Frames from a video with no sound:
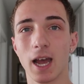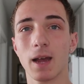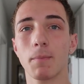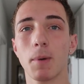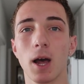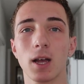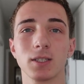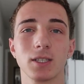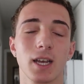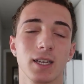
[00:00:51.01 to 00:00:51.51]
I
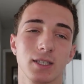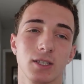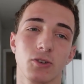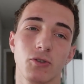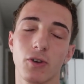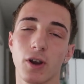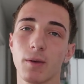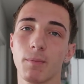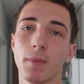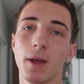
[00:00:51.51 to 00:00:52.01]
apologize
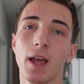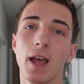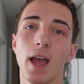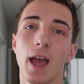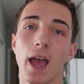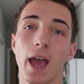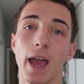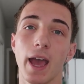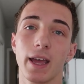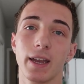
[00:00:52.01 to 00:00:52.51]
to Grim
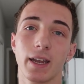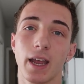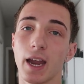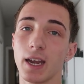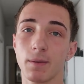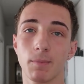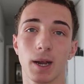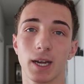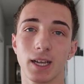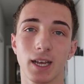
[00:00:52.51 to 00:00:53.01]
and
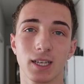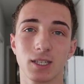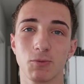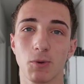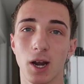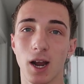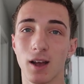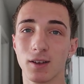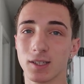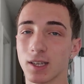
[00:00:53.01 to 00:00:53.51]
anybody at his
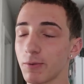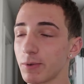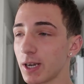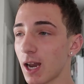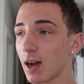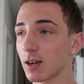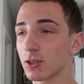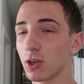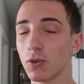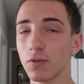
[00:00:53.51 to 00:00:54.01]
warehouse that we
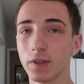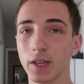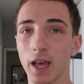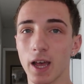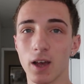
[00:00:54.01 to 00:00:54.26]
knocked over,